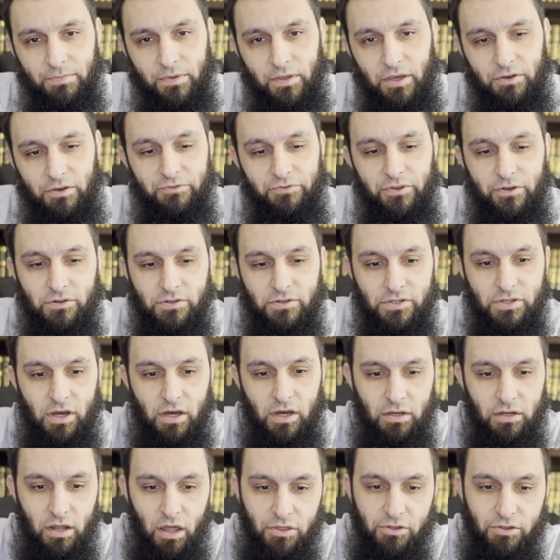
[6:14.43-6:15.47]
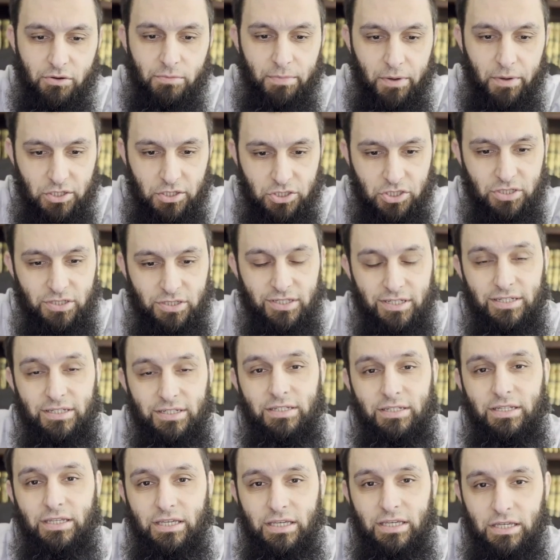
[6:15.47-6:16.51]
if there's another patient
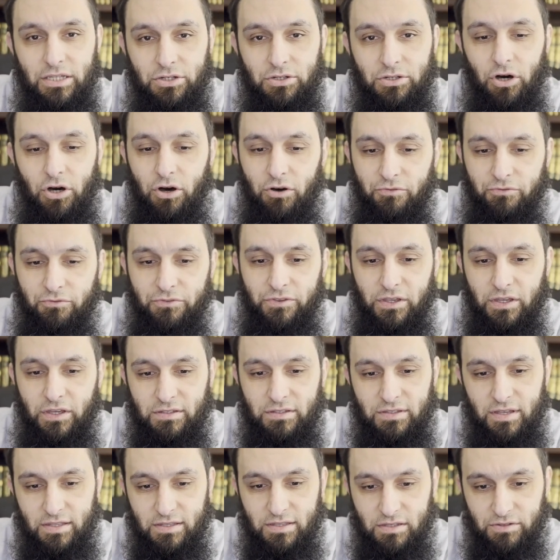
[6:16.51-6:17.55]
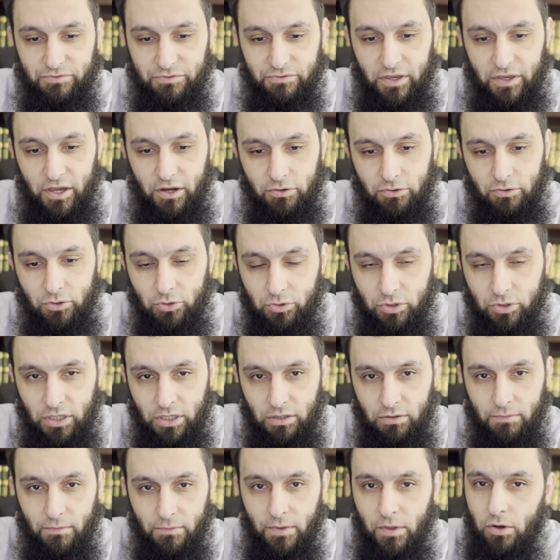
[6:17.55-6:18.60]
in need of the intensive care unit